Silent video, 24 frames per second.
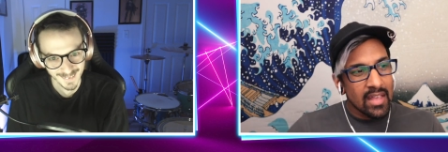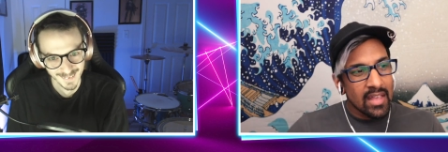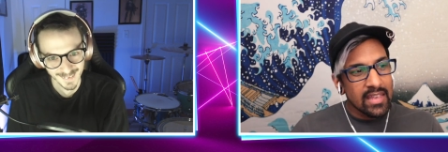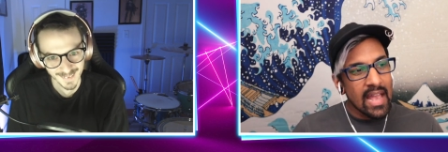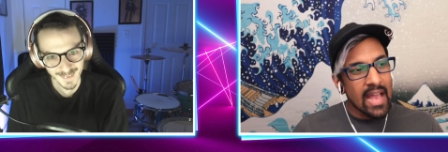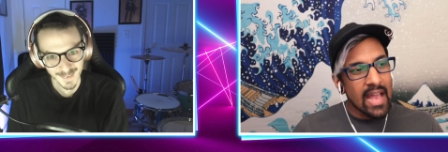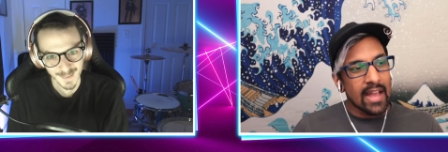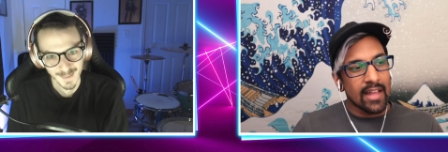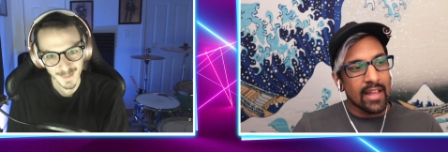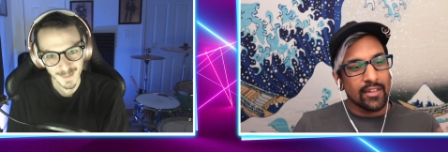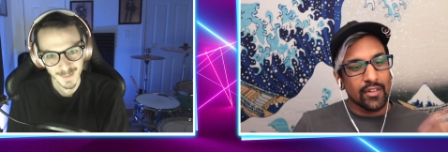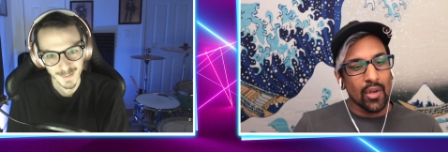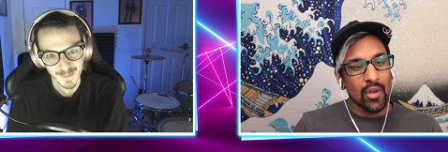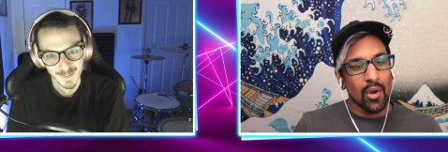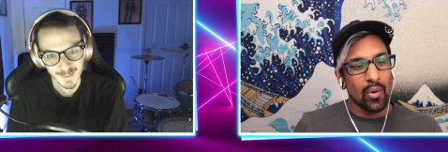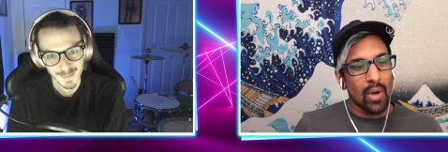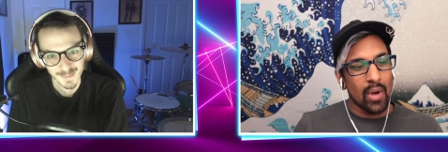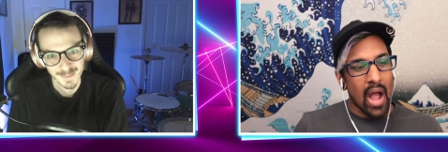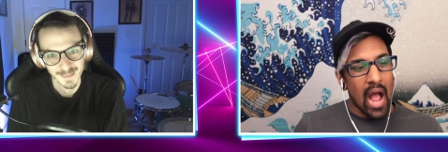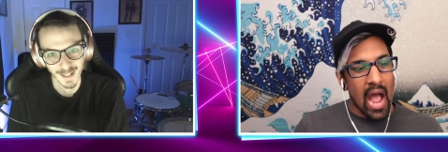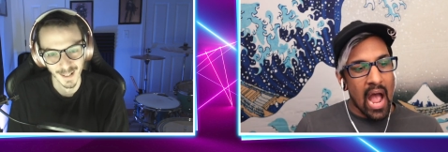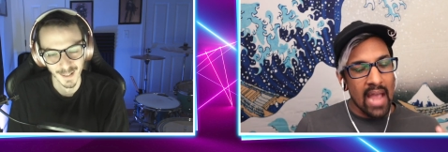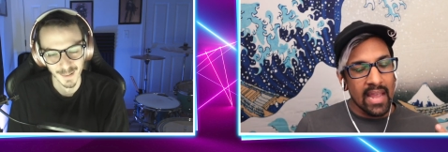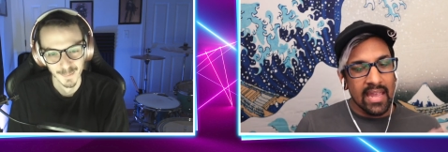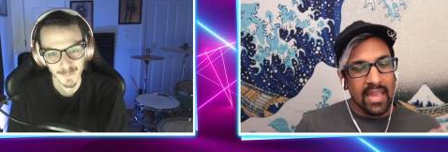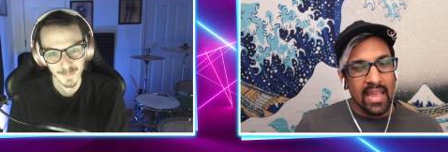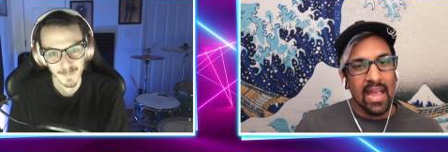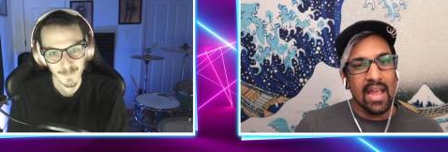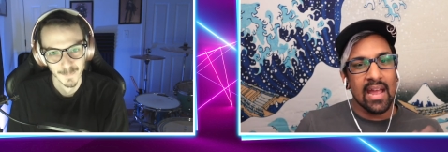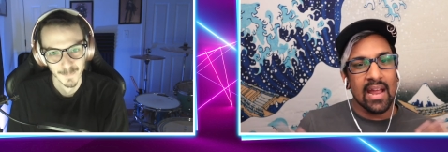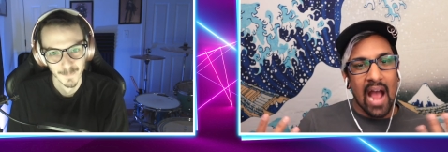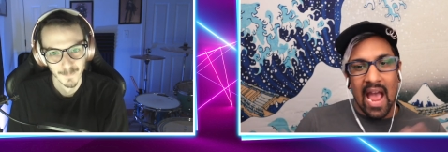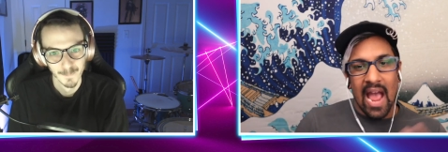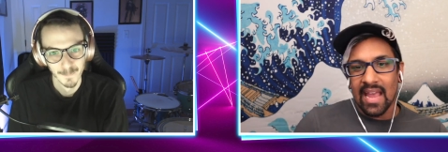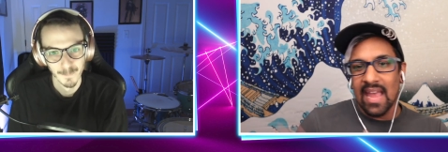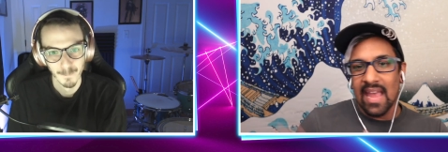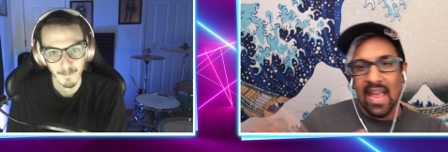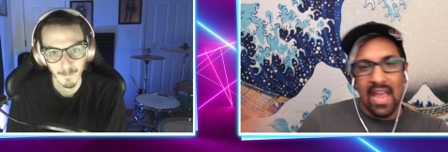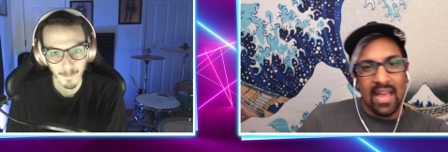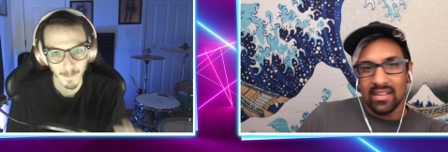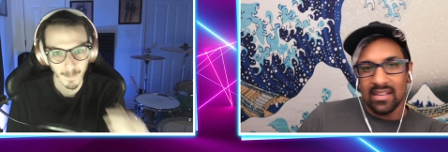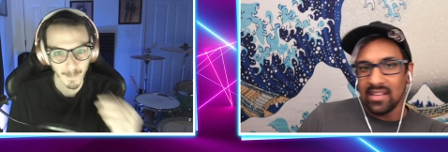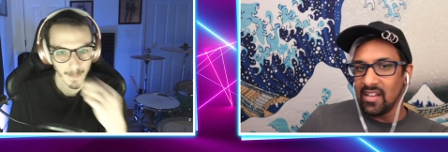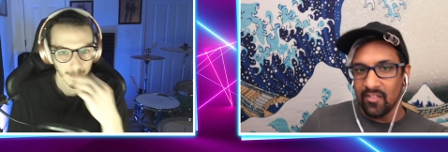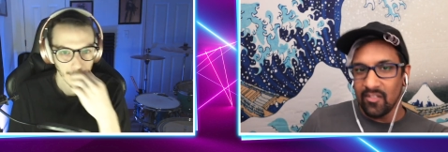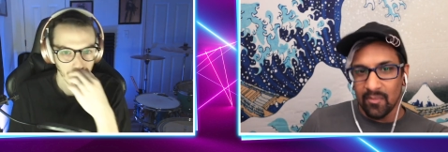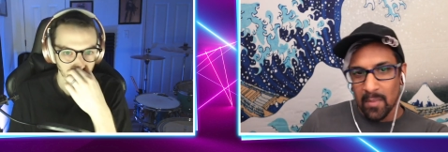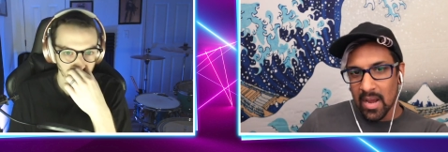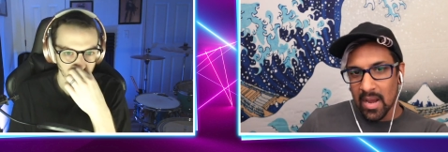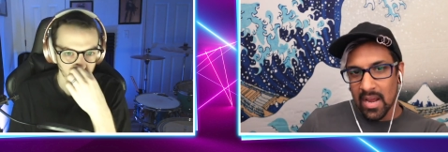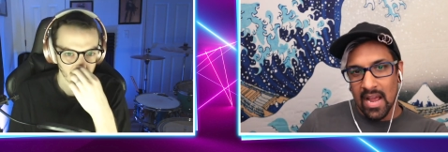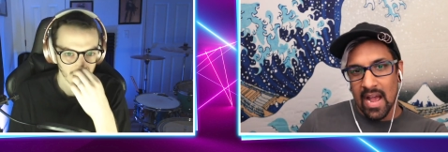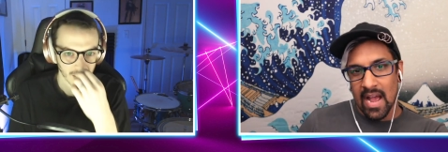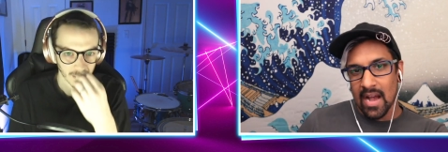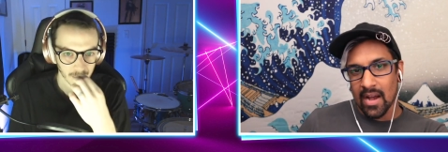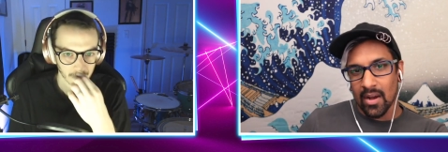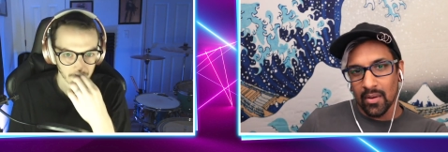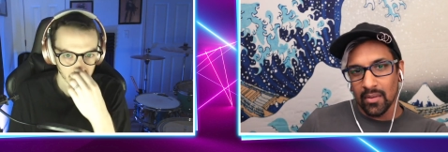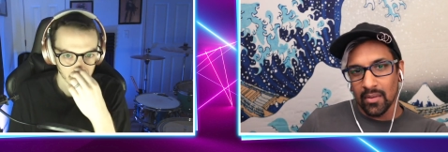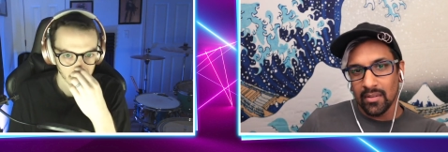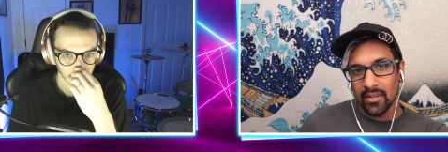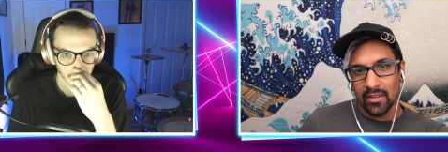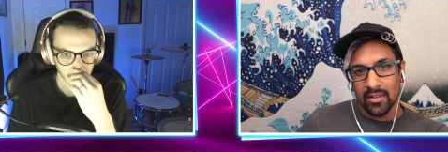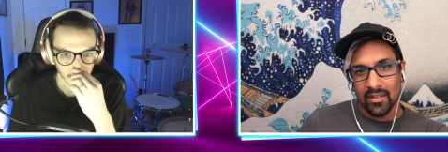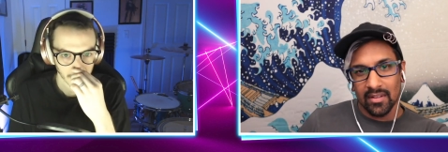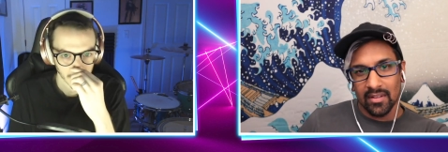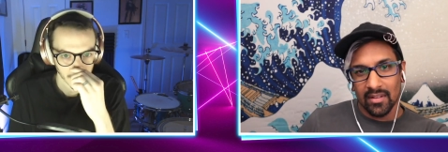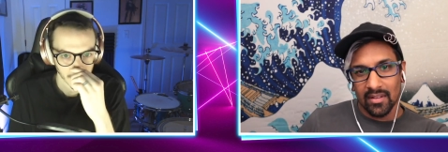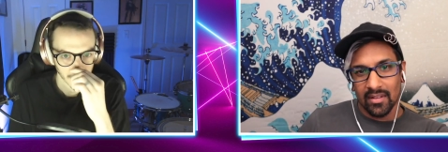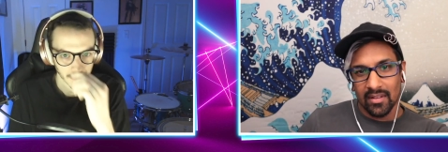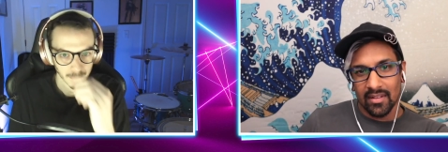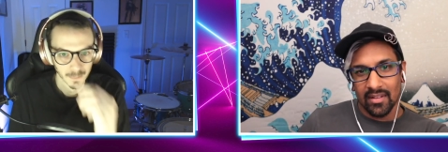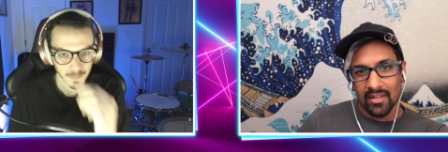Speaker 1: Yeah, so yeah. I can't I can't leave my house